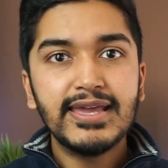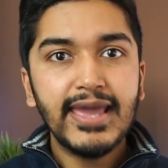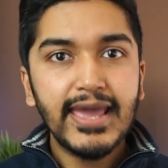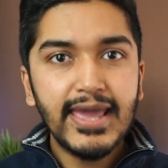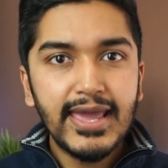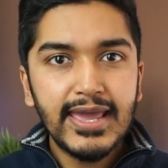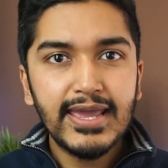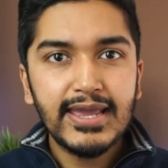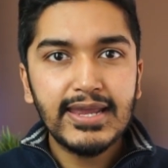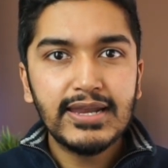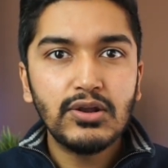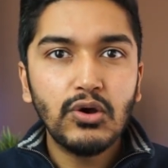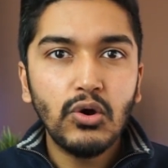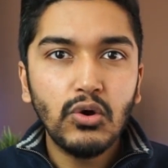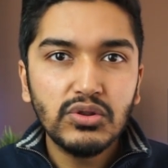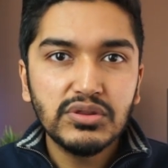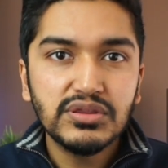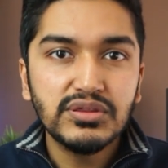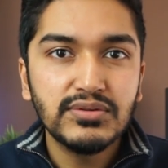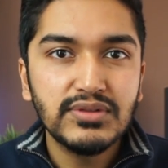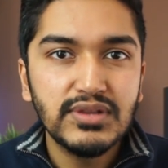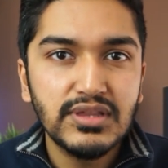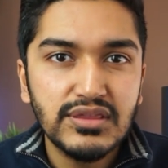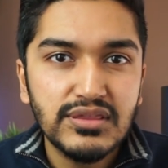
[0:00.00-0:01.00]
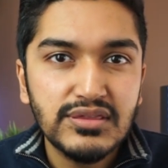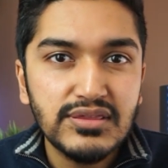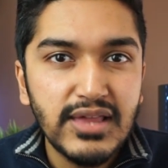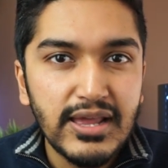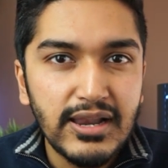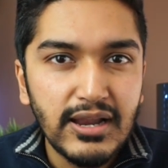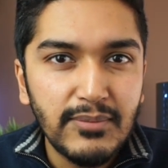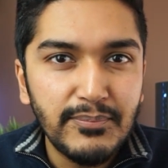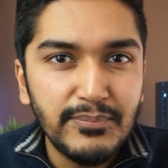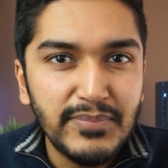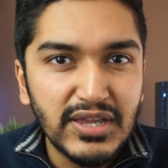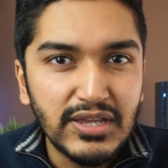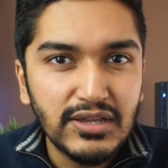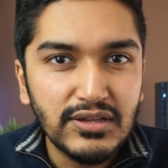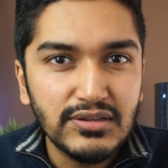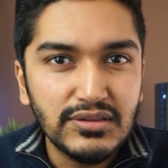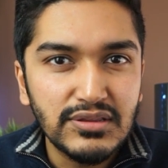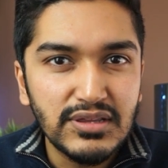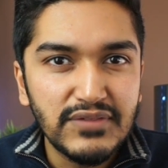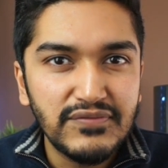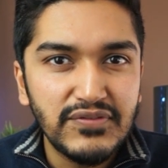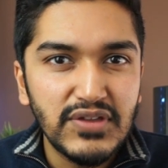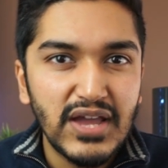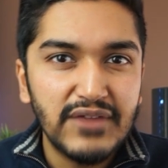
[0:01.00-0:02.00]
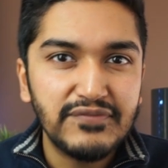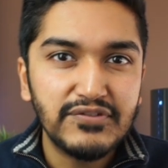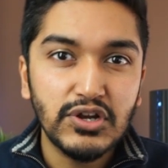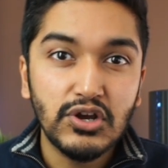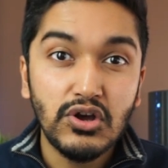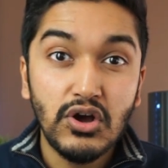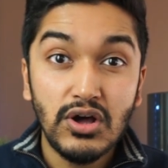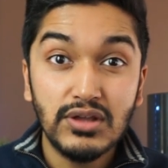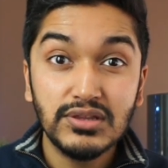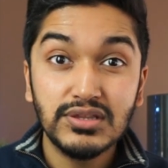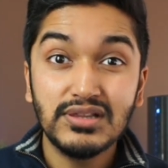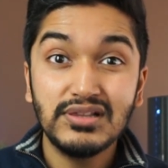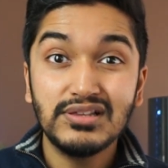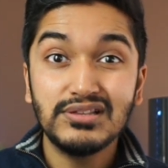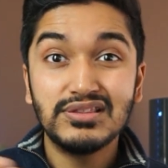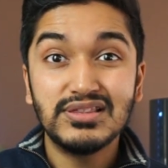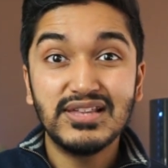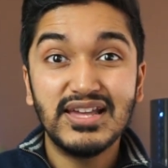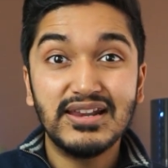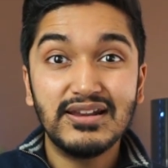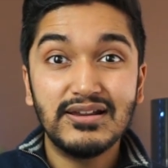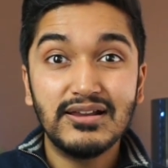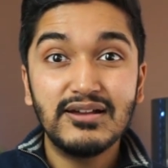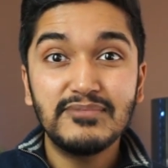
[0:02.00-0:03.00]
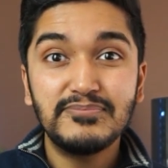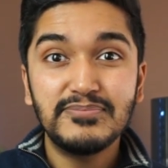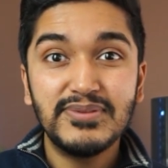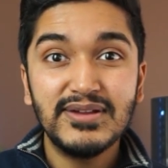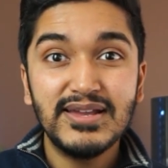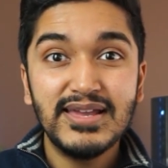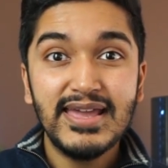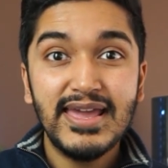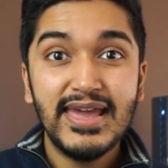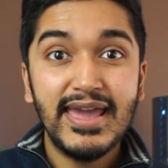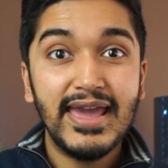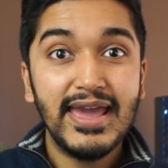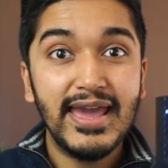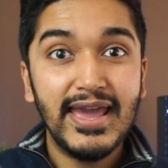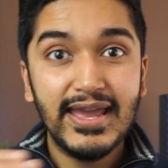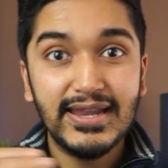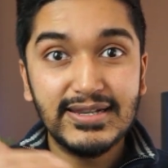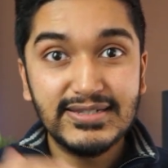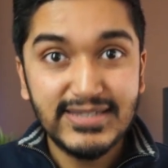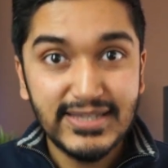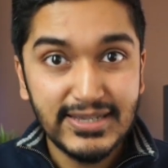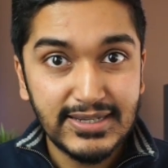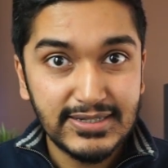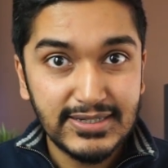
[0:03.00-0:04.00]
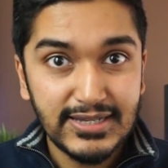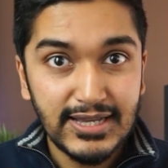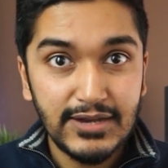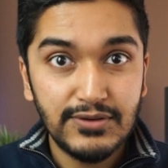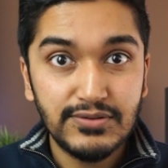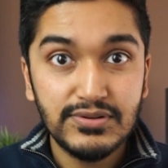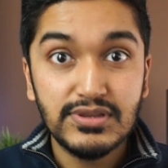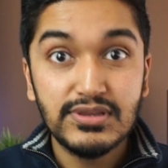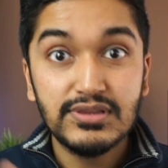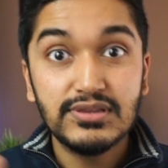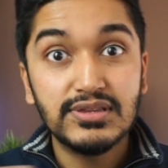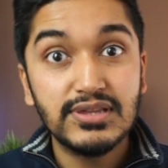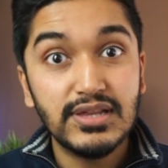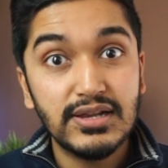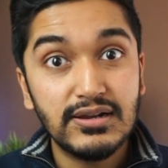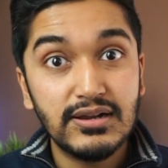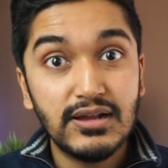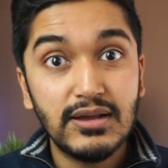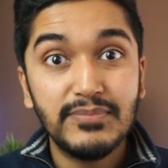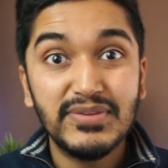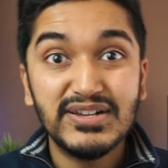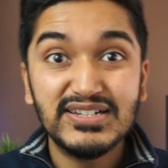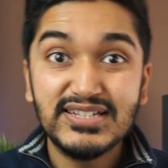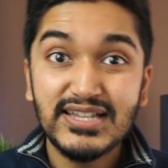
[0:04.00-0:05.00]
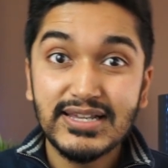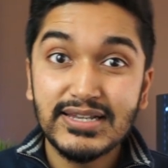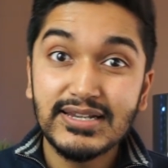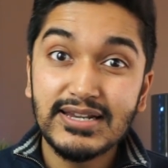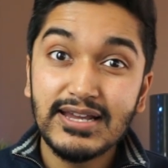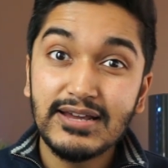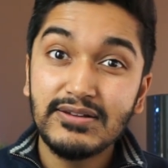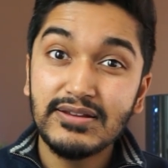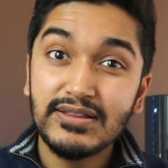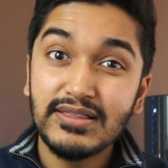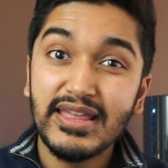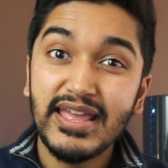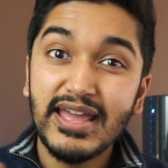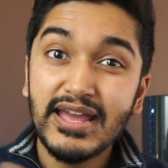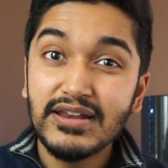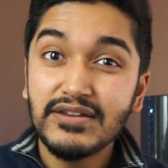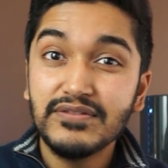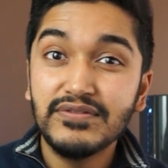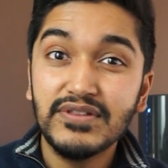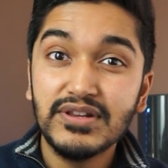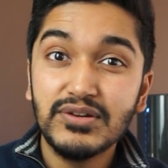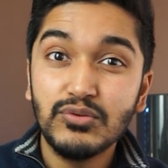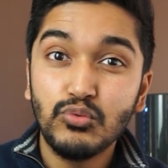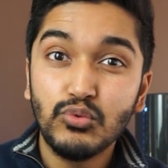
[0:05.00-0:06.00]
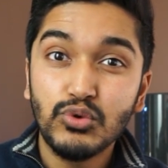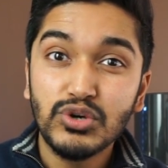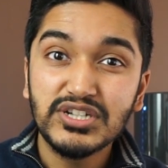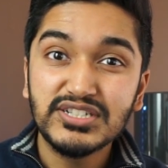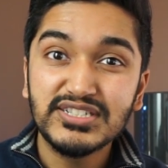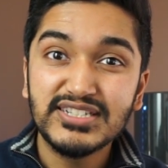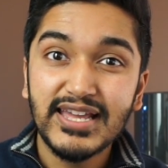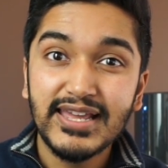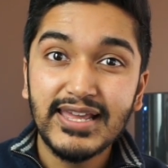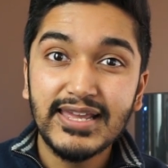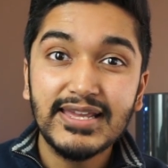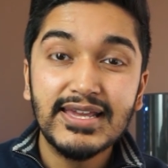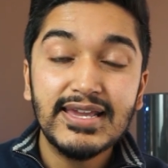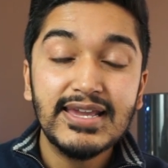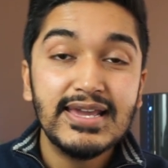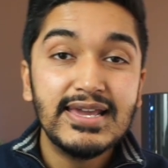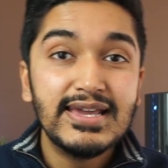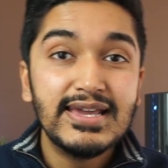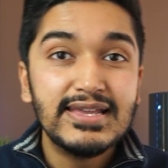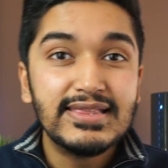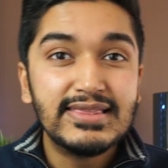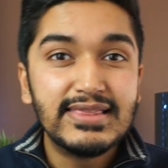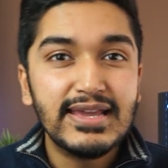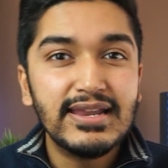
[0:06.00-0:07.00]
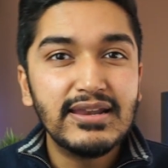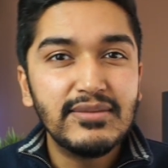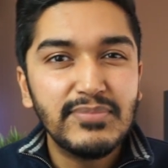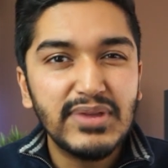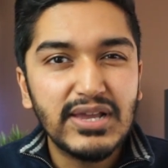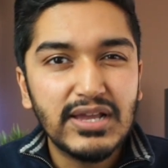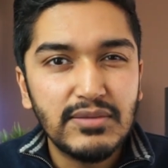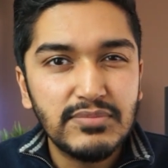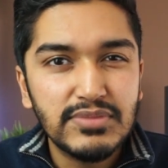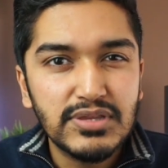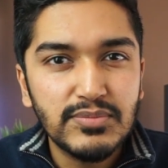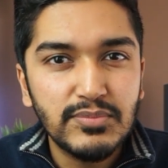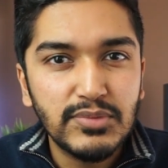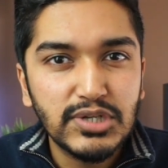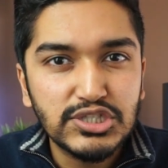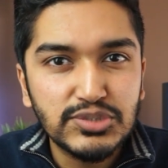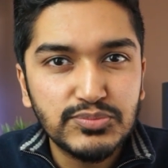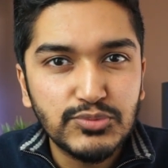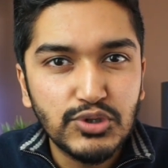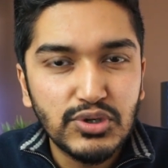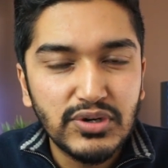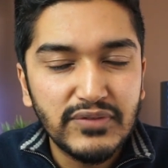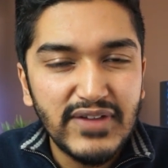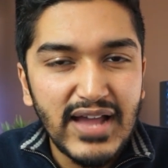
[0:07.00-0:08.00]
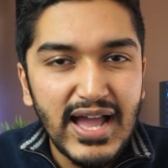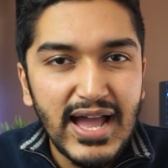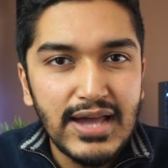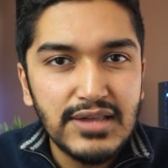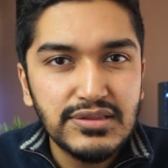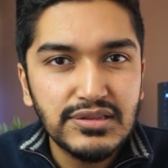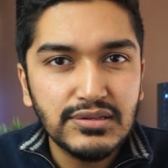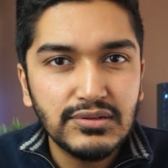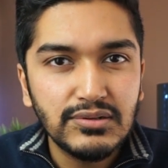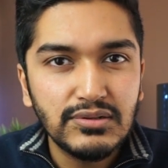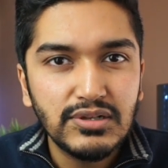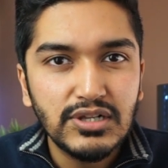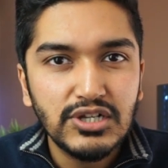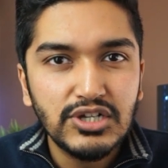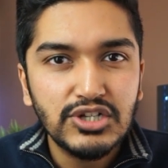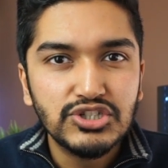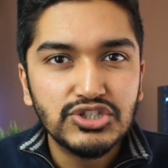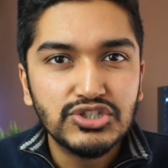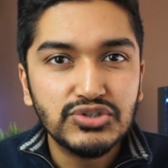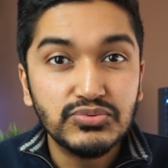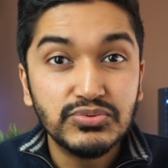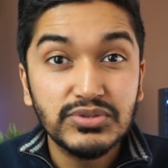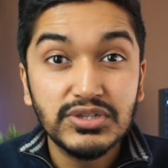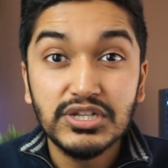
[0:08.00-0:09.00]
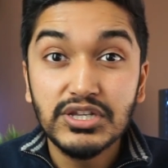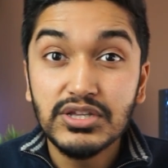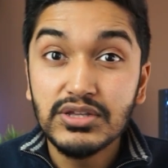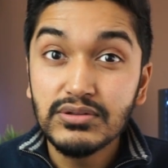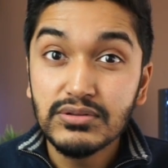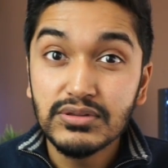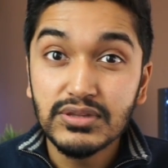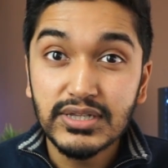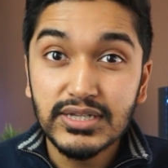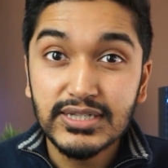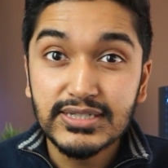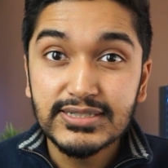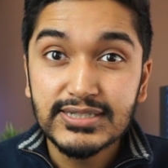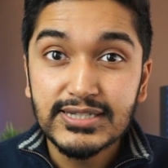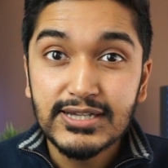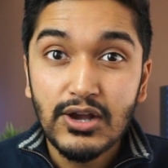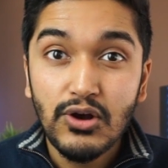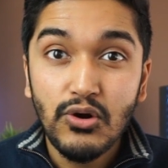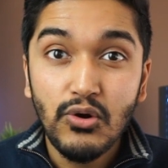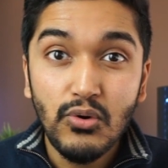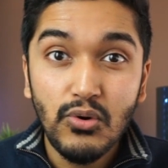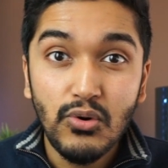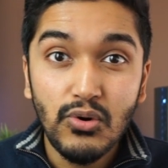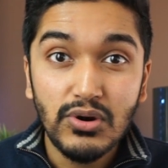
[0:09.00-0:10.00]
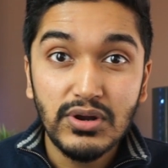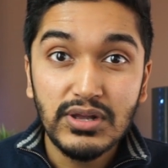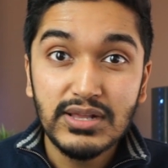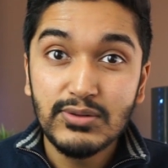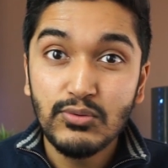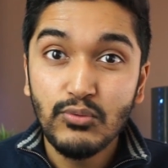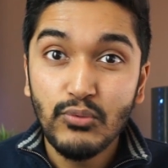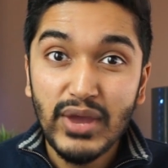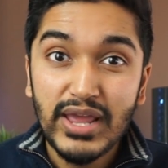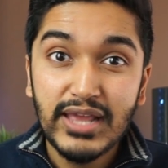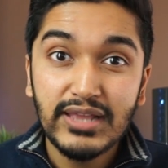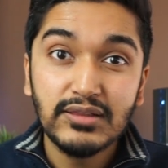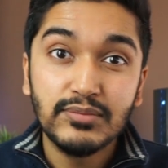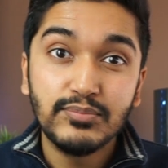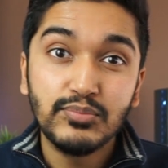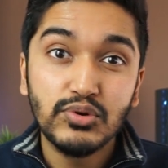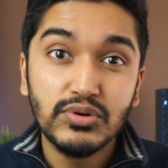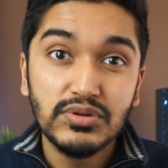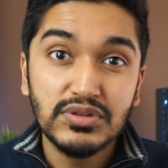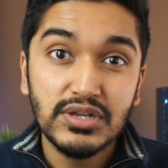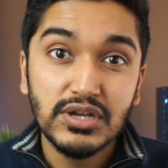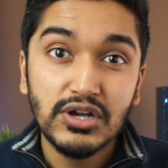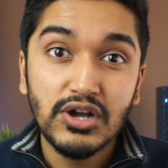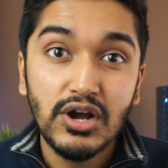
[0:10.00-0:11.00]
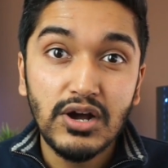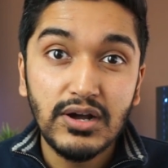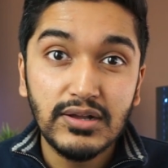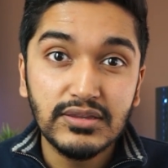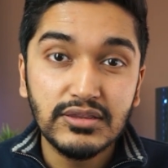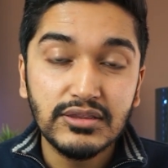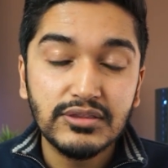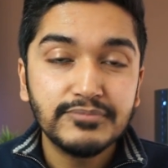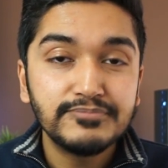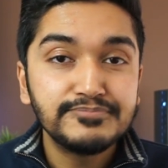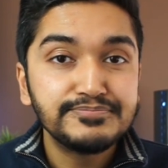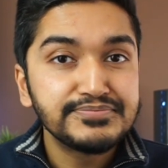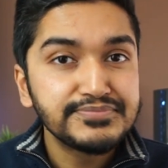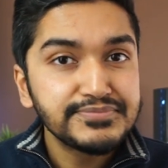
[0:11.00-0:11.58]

And also the setup, because if you have to constantly set it up and take it down, set it up and take it down at the end of the workday, then it becomes much more of a hassle to really use it, or weighing the pros and cons.